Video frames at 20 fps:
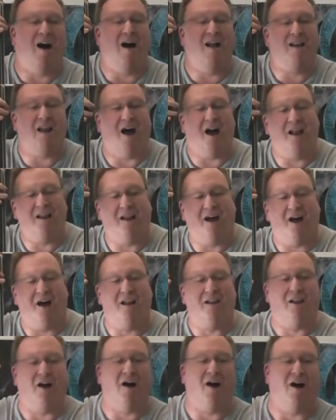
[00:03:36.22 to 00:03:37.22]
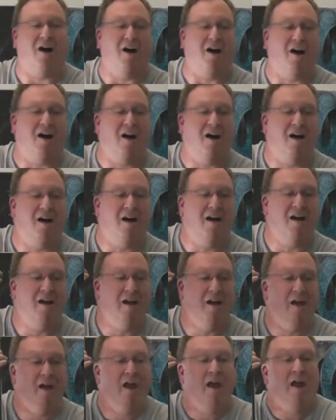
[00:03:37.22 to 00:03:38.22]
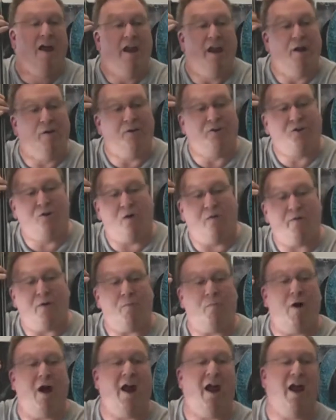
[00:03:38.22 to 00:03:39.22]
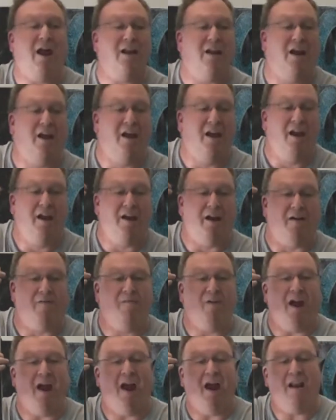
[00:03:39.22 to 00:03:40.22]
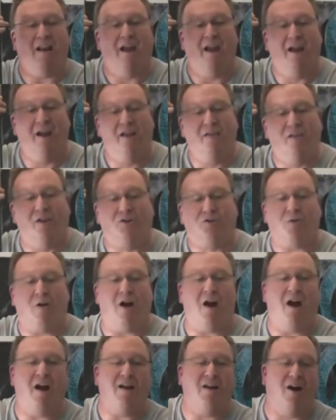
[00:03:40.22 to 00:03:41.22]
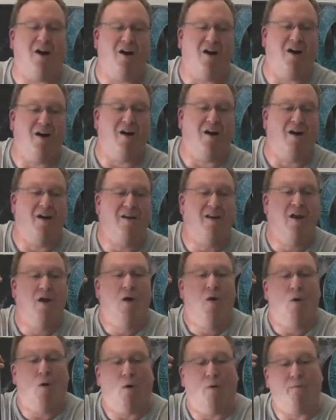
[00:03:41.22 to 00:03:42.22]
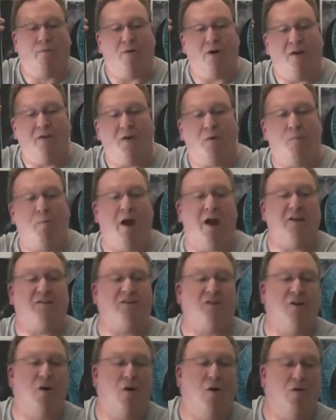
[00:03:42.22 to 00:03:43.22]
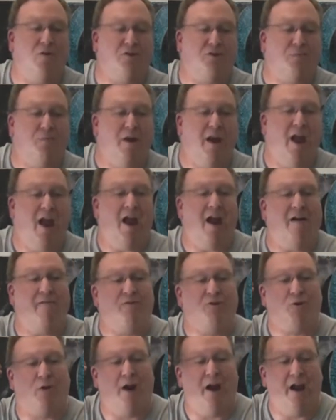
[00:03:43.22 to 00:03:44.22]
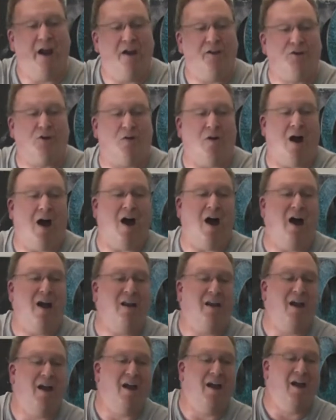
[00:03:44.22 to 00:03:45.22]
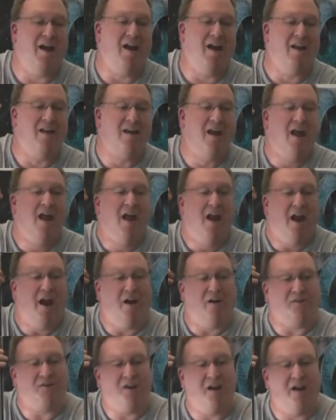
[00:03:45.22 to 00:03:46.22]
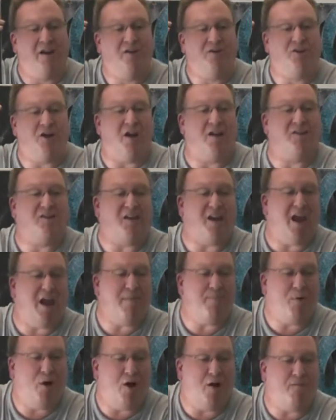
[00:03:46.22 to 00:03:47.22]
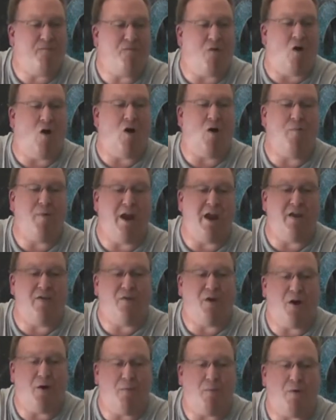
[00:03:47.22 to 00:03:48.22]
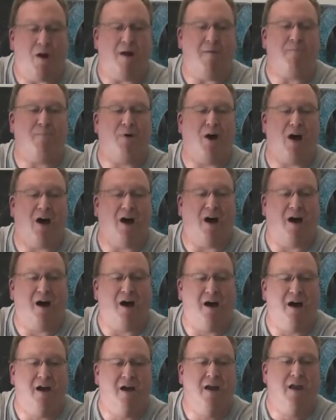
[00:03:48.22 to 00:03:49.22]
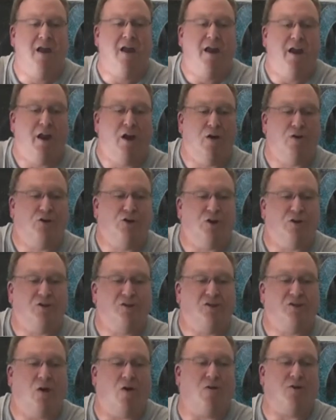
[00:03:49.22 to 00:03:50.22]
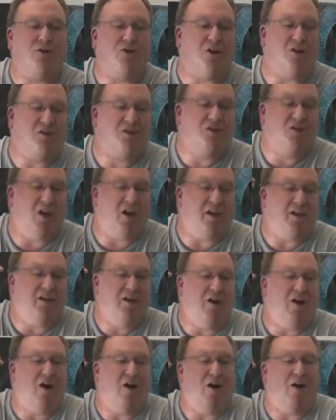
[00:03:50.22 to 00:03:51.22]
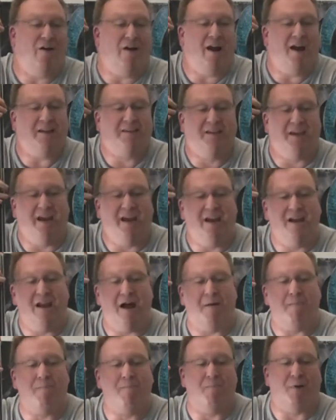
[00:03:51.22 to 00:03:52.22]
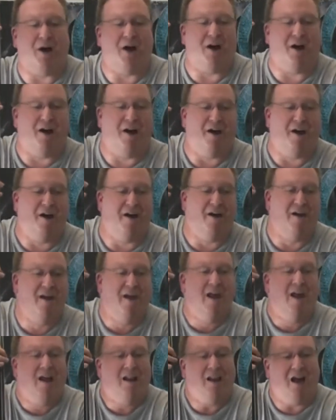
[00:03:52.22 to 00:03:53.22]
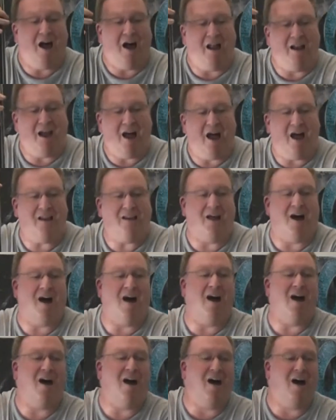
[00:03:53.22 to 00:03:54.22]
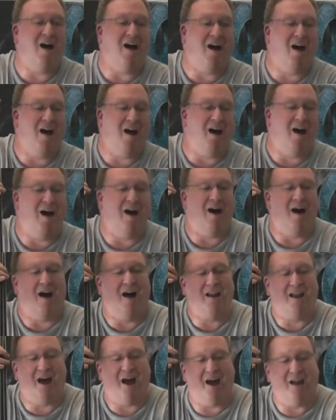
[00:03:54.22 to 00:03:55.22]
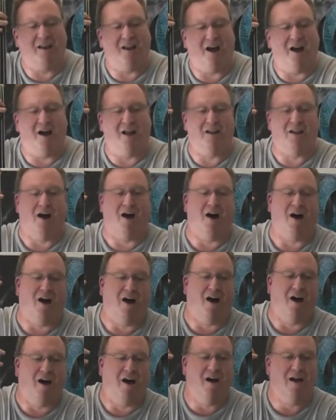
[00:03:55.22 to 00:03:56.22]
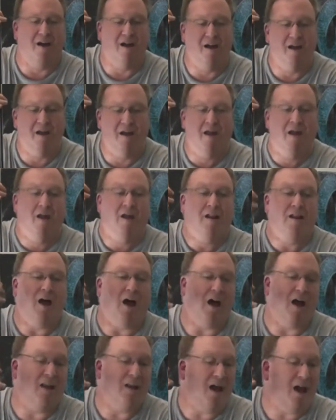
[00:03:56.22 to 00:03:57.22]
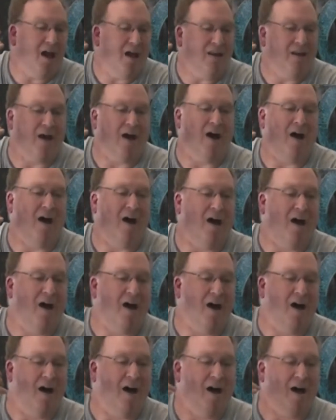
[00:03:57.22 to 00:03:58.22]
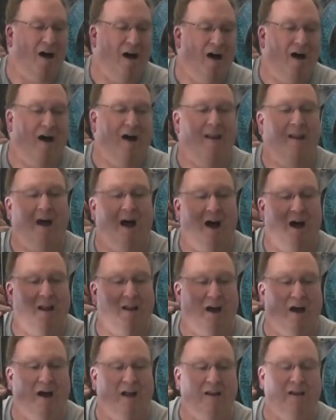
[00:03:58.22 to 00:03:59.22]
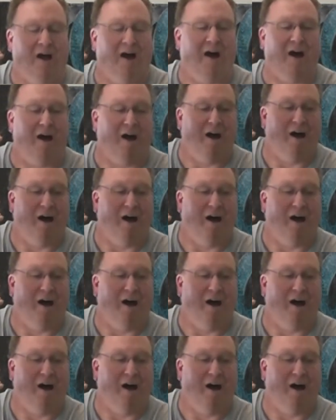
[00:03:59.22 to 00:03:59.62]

la la la. Here's Grover Whalen unveiling the Trilon. Over on the west coast we have Treasure Island. Here's Nijinsky performing the rumba. Here's your social security number. La la la, la la la, la la la, la la la,